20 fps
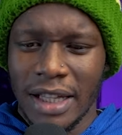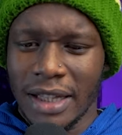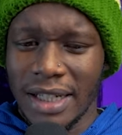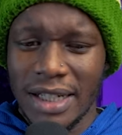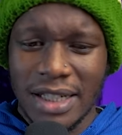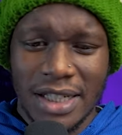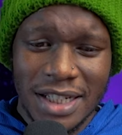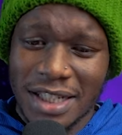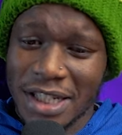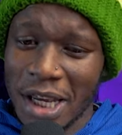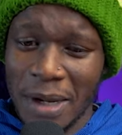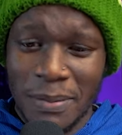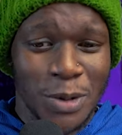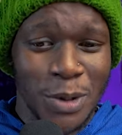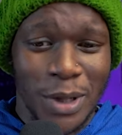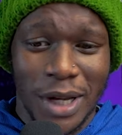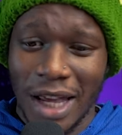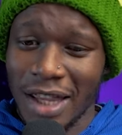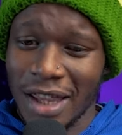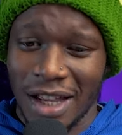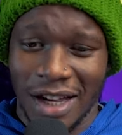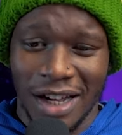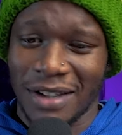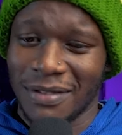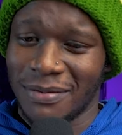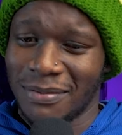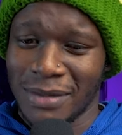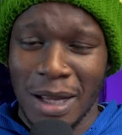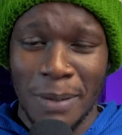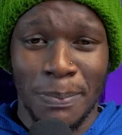they just came
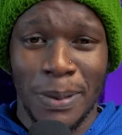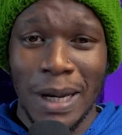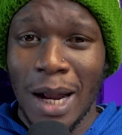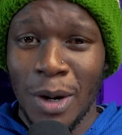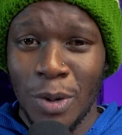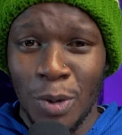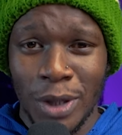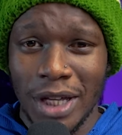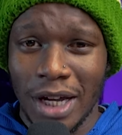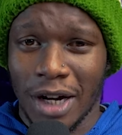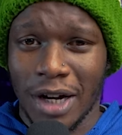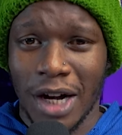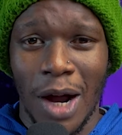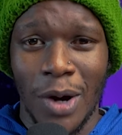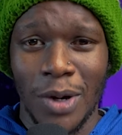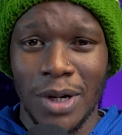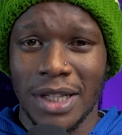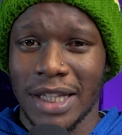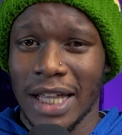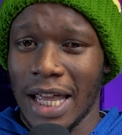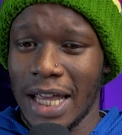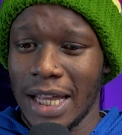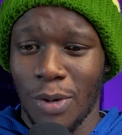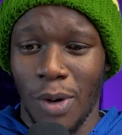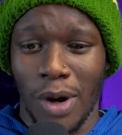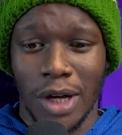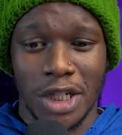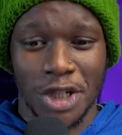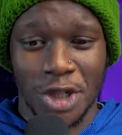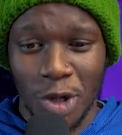together. They played with the crowd. They
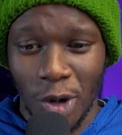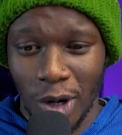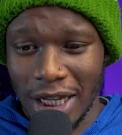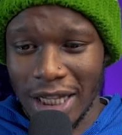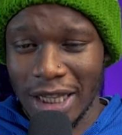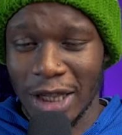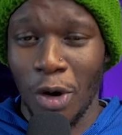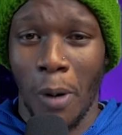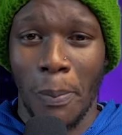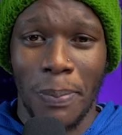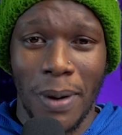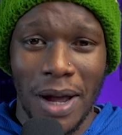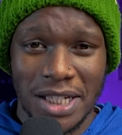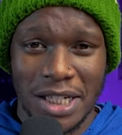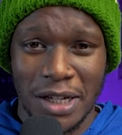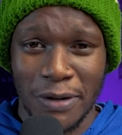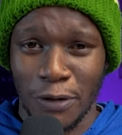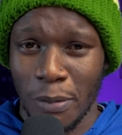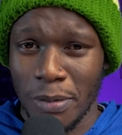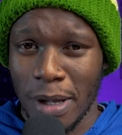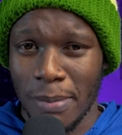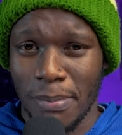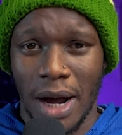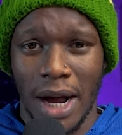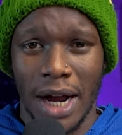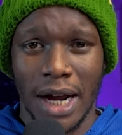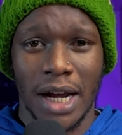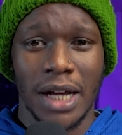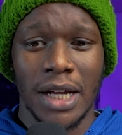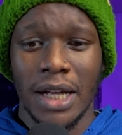were solid. They were passing from the
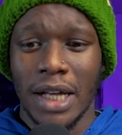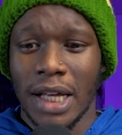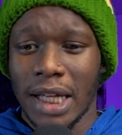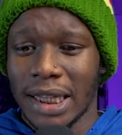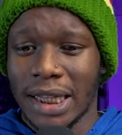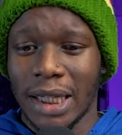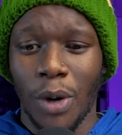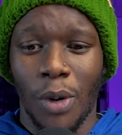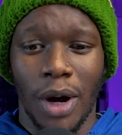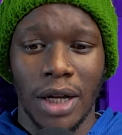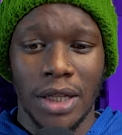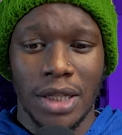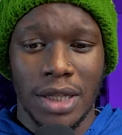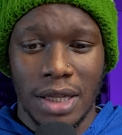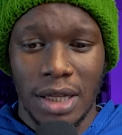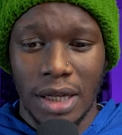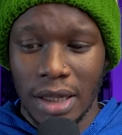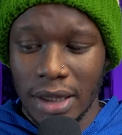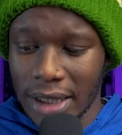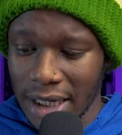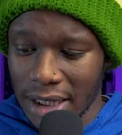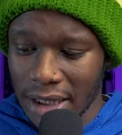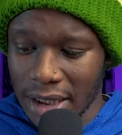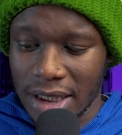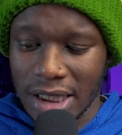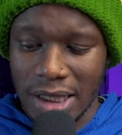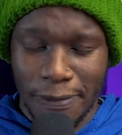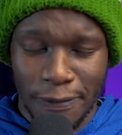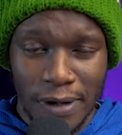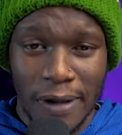back. They were the
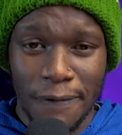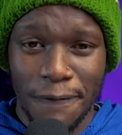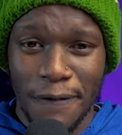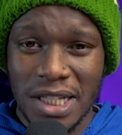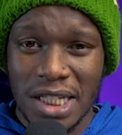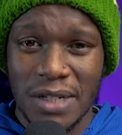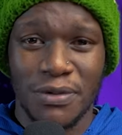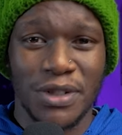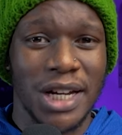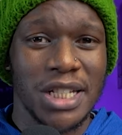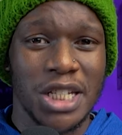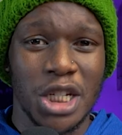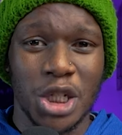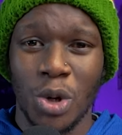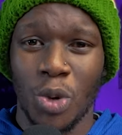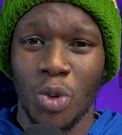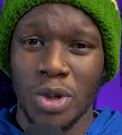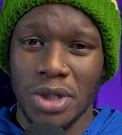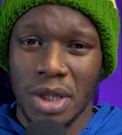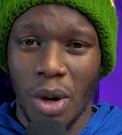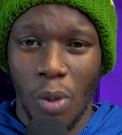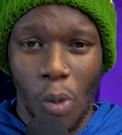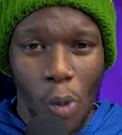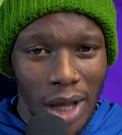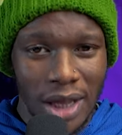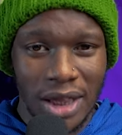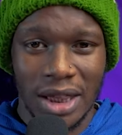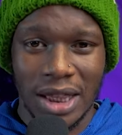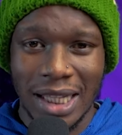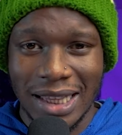de defensive transition was the
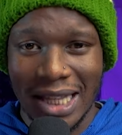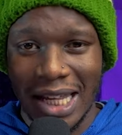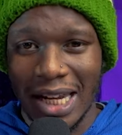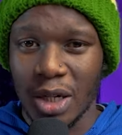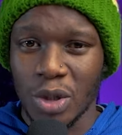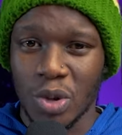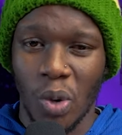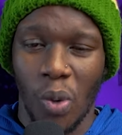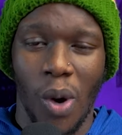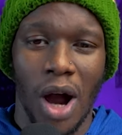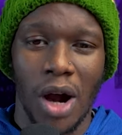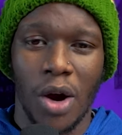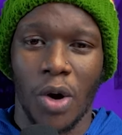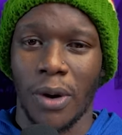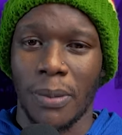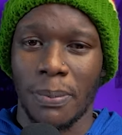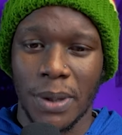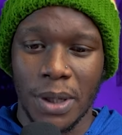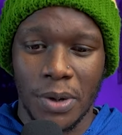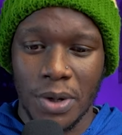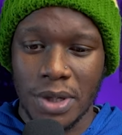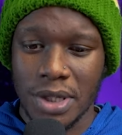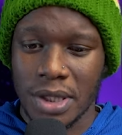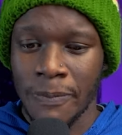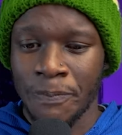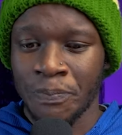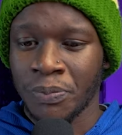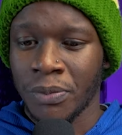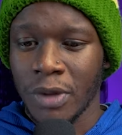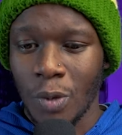one thing they needed to work on,
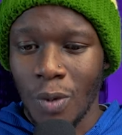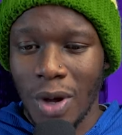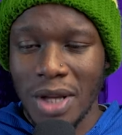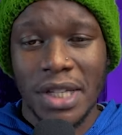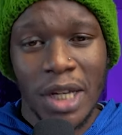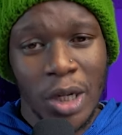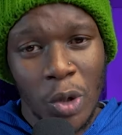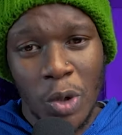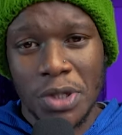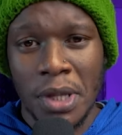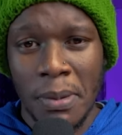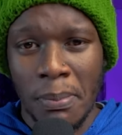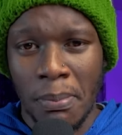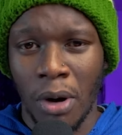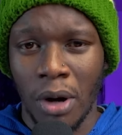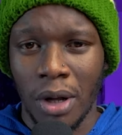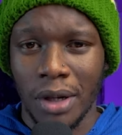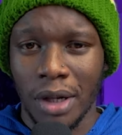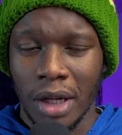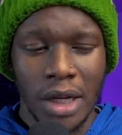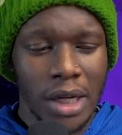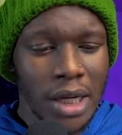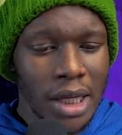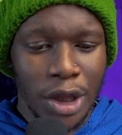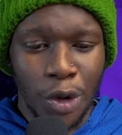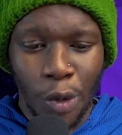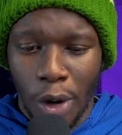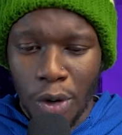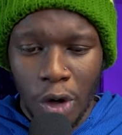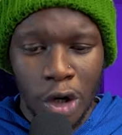because once they lose the ball,
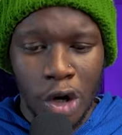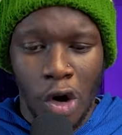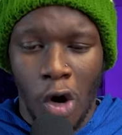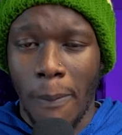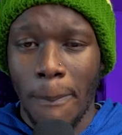they were not